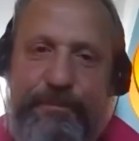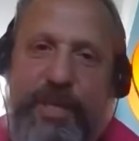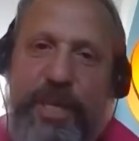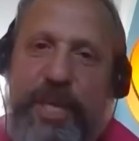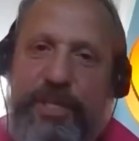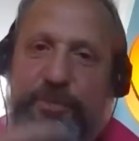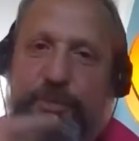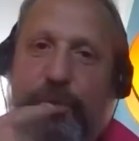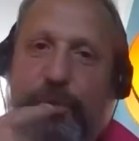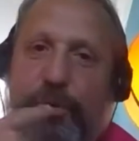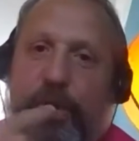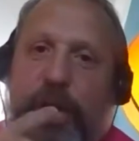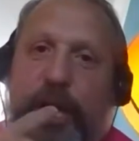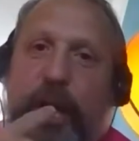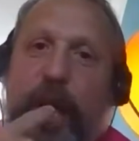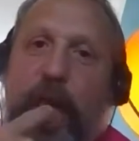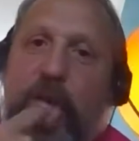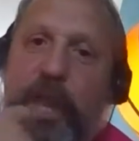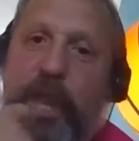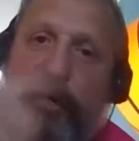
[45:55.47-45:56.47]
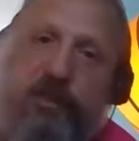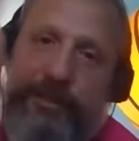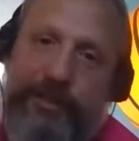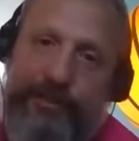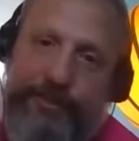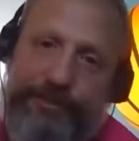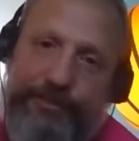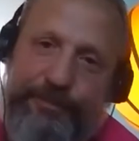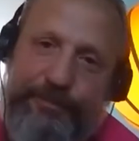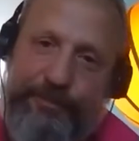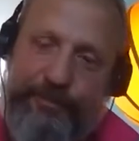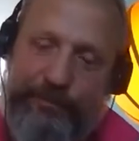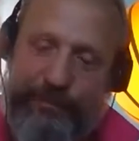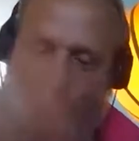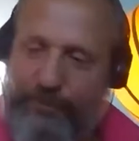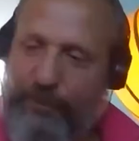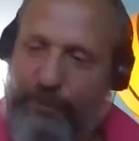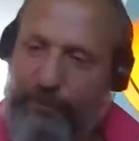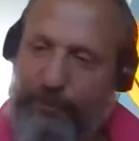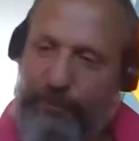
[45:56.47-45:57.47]
It's more like
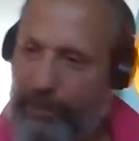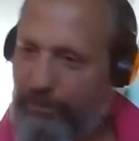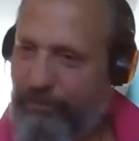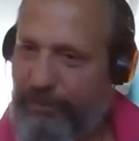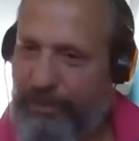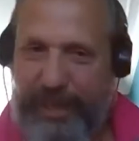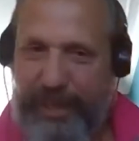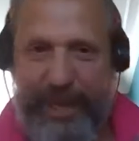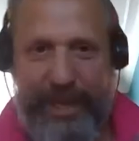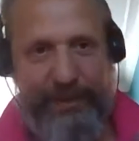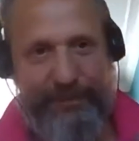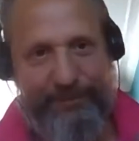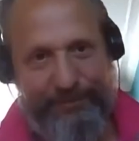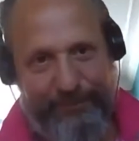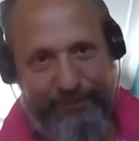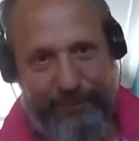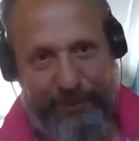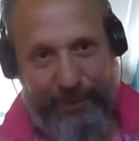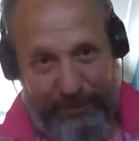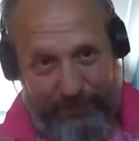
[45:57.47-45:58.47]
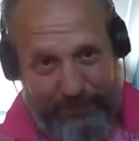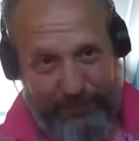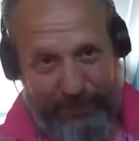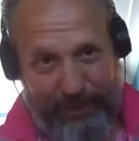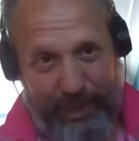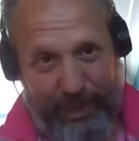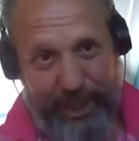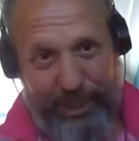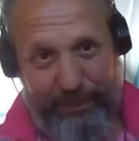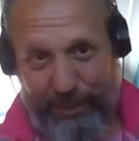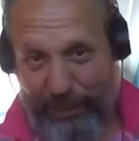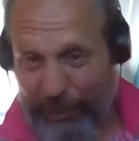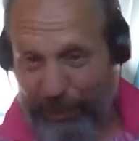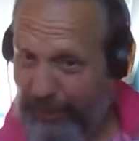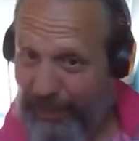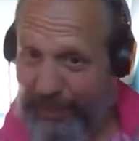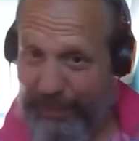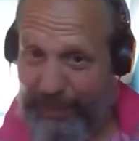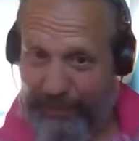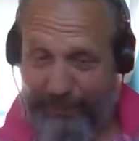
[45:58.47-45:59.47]
finger in the air,
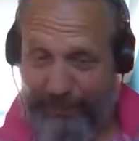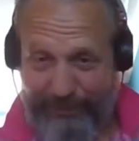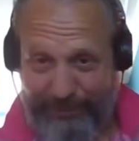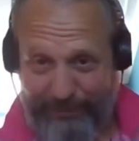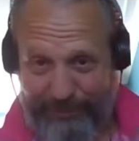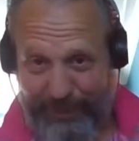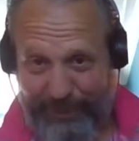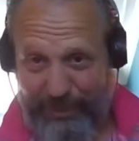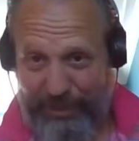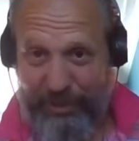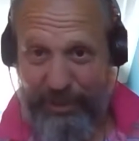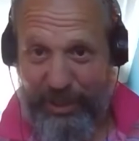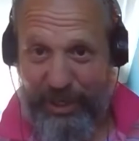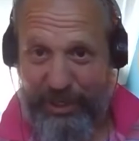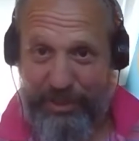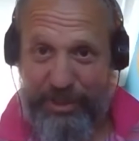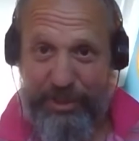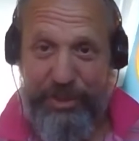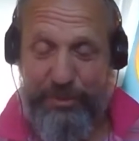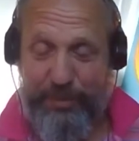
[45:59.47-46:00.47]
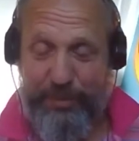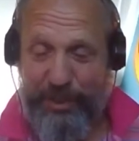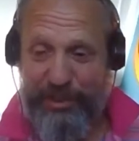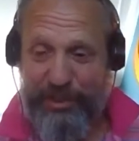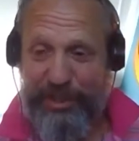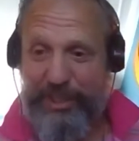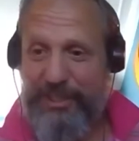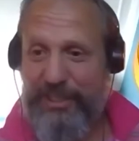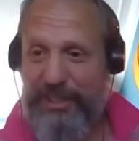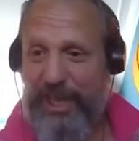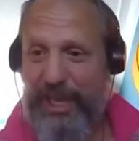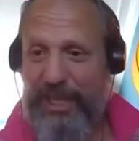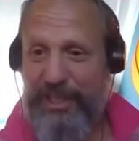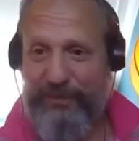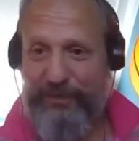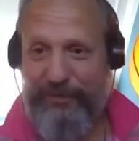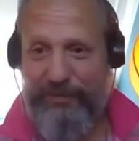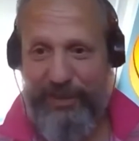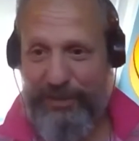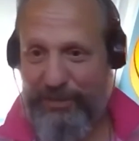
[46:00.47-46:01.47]
looking at them. You get just as much an
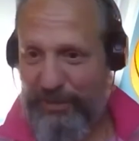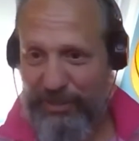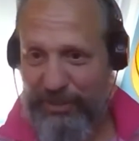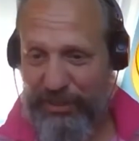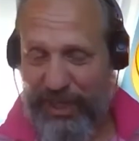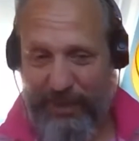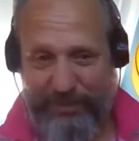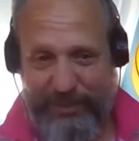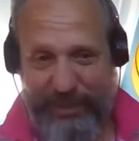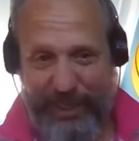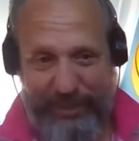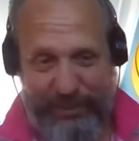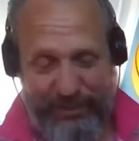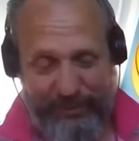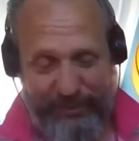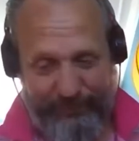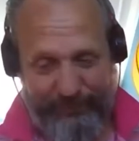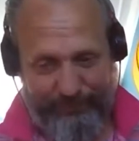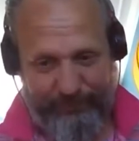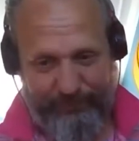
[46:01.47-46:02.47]
indicator as the step test.